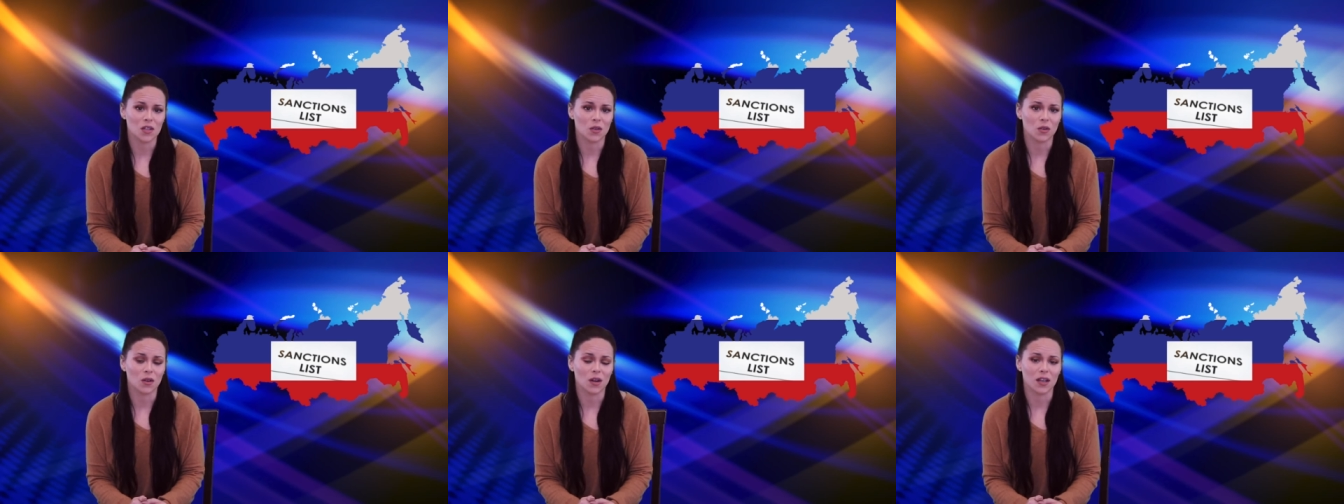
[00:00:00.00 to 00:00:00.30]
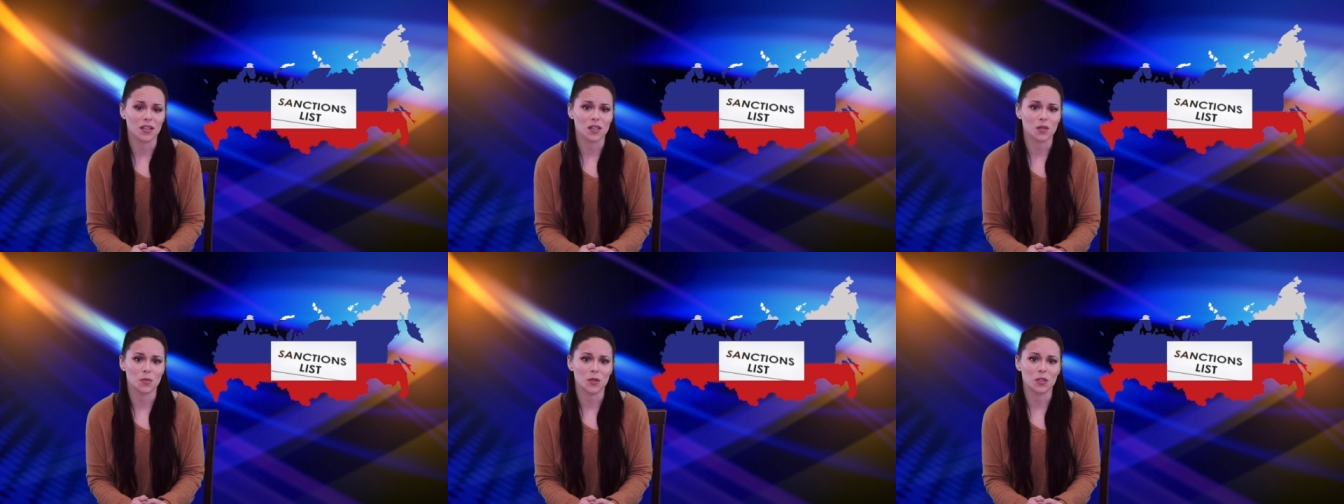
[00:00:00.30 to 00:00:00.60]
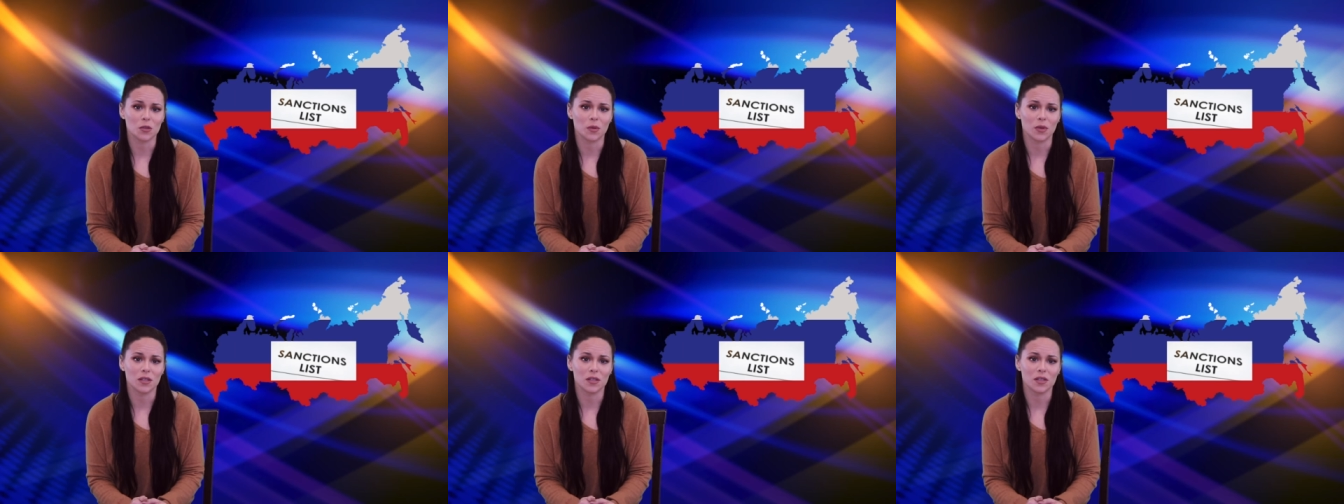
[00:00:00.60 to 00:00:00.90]
as a cross
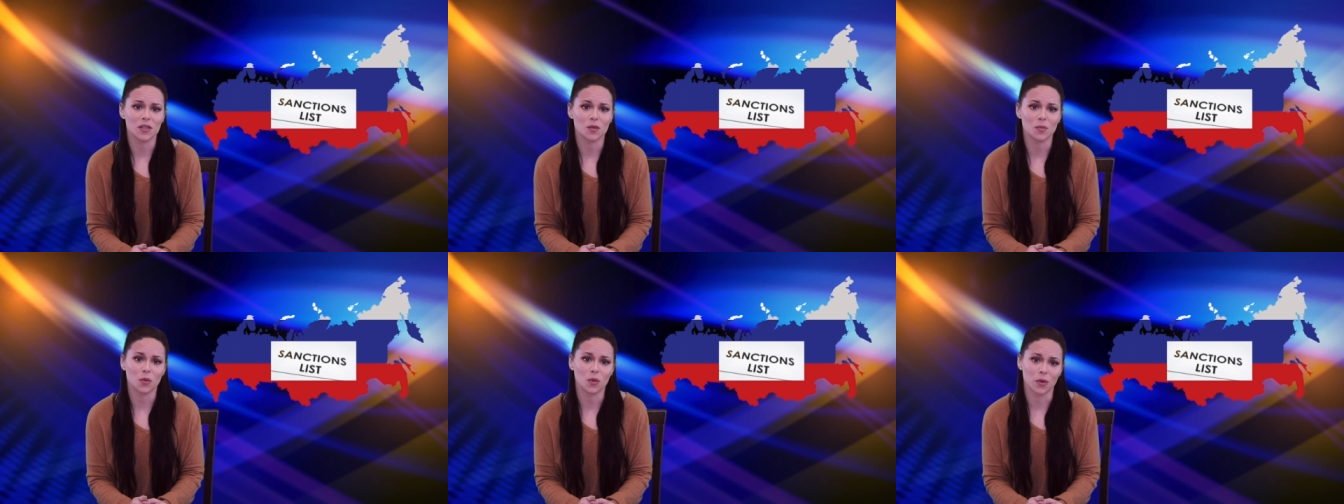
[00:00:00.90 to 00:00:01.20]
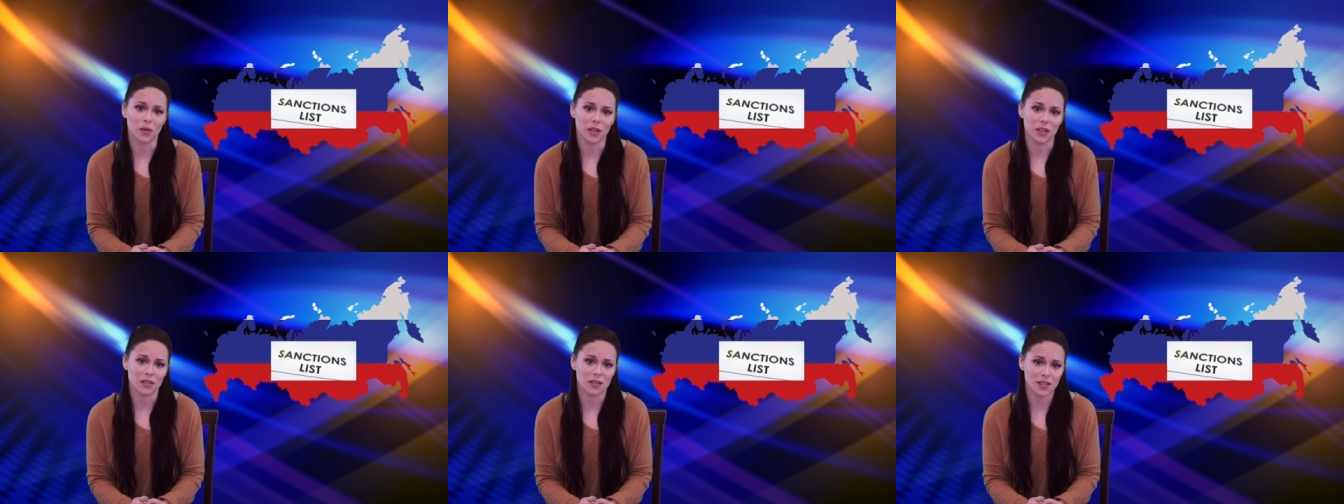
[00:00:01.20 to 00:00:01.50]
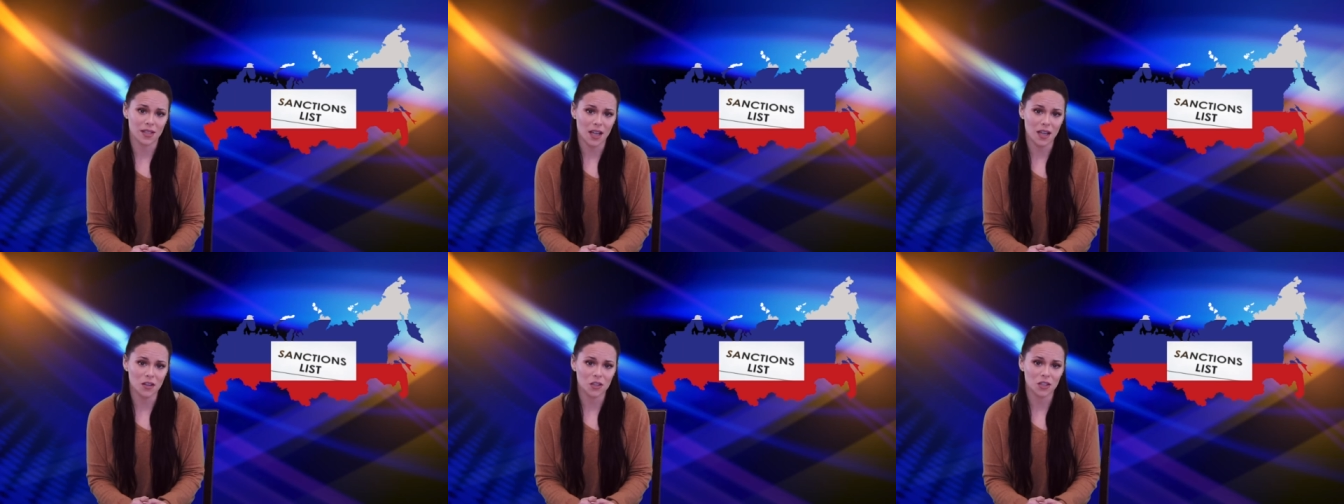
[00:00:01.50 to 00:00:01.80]
between supporting
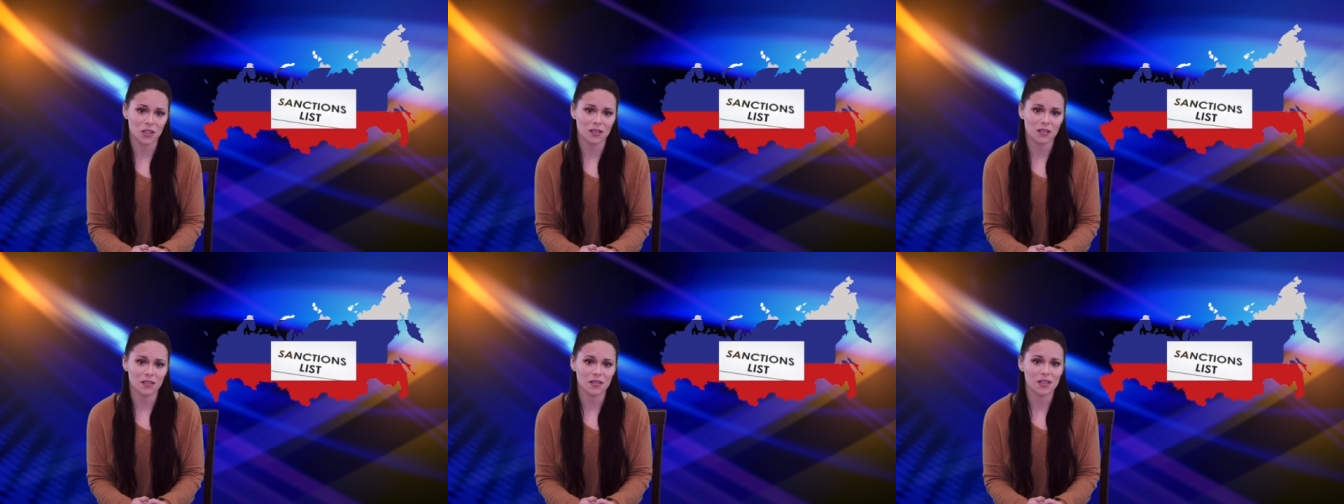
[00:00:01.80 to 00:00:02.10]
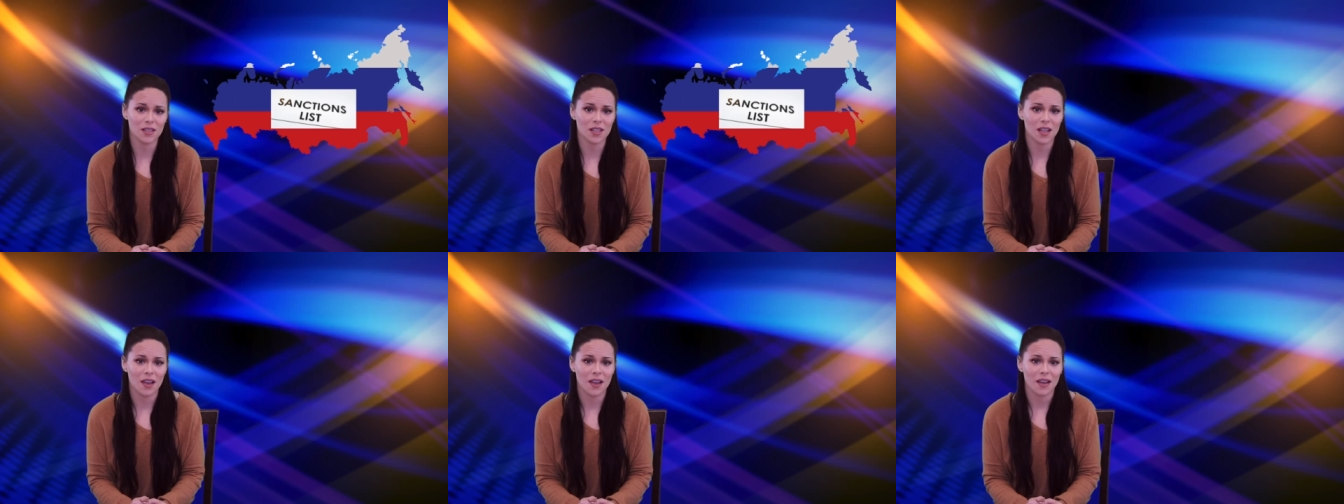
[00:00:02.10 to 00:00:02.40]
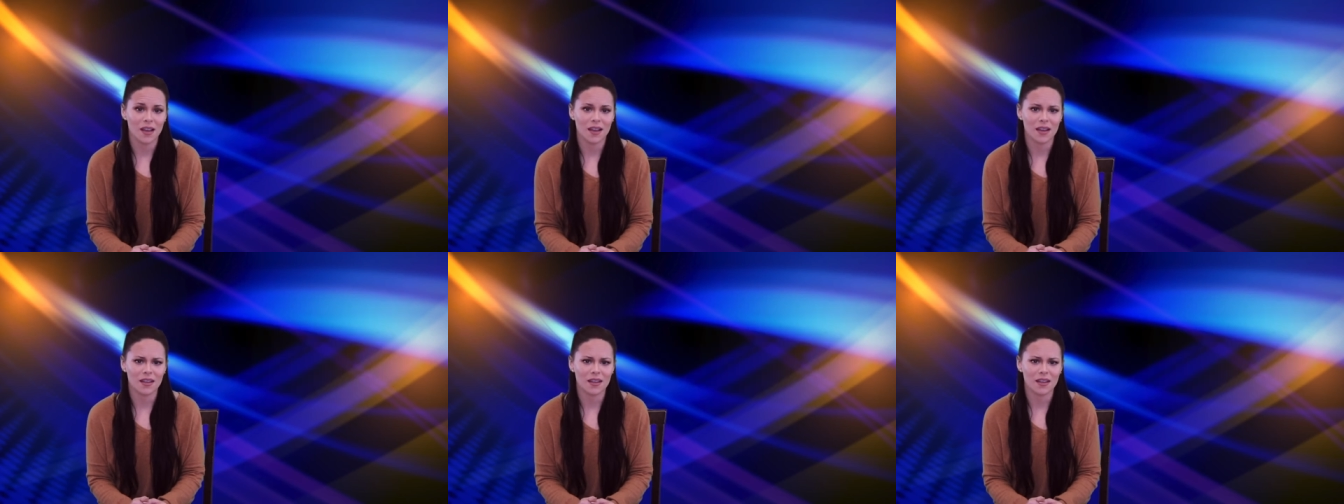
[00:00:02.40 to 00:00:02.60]
sanctions